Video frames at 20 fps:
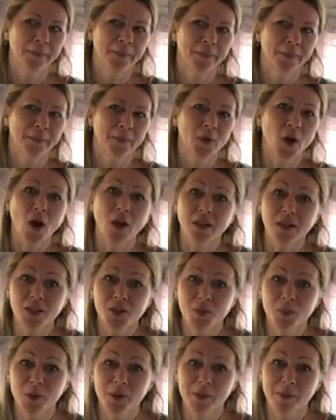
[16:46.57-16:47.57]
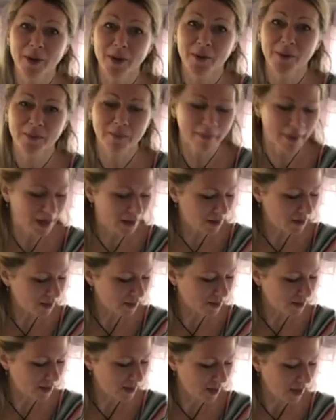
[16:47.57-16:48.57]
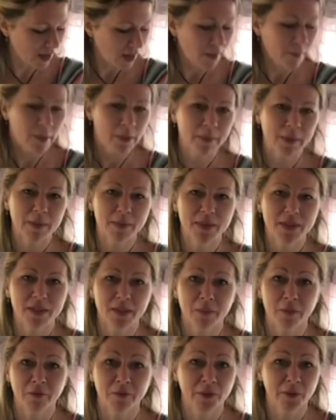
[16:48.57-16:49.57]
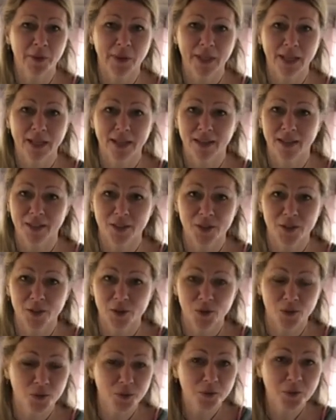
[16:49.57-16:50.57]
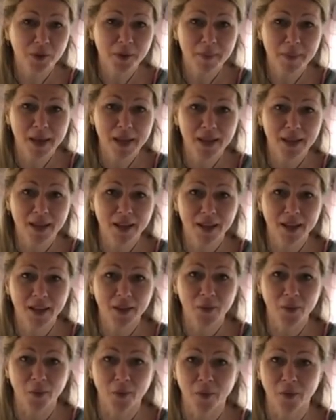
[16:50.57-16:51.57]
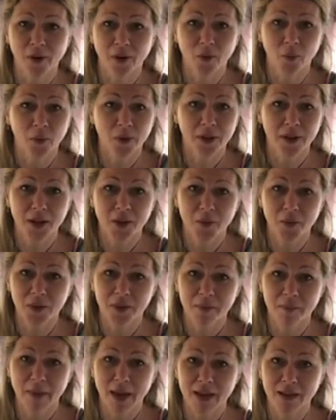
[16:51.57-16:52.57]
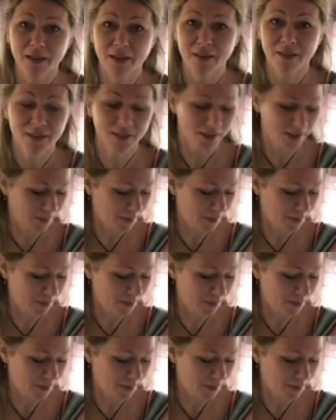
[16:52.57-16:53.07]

knowledgeable about metals, but maybe some of you are getting into jewelry making or working with metal. This